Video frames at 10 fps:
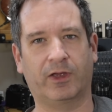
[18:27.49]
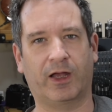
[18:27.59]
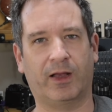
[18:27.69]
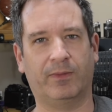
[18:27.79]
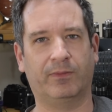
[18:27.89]

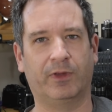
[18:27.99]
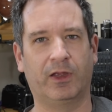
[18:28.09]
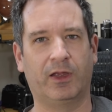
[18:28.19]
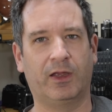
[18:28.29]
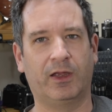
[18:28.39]

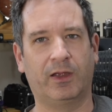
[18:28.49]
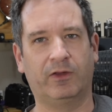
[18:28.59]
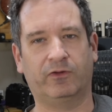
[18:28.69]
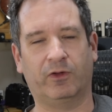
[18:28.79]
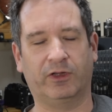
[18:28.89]

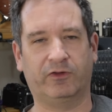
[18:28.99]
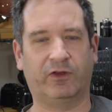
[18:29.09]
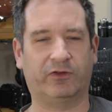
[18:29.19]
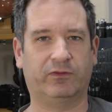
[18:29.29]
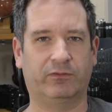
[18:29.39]
so at
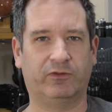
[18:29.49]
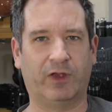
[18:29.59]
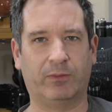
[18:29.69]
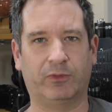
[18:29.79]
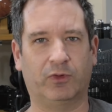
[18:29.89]
least doesn't
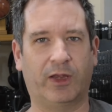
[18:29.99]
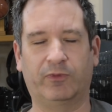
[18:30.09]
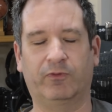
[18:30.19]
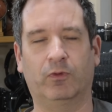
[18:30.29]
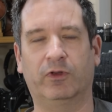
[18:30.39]
dump
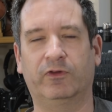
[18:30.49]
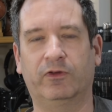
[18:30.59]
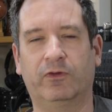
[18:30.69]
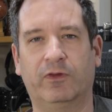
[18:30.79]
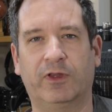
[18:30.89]
heaps of noise
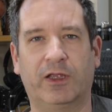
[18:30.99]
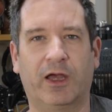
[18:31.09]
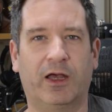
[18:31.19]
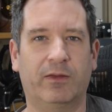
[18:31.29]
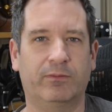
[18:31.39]
into the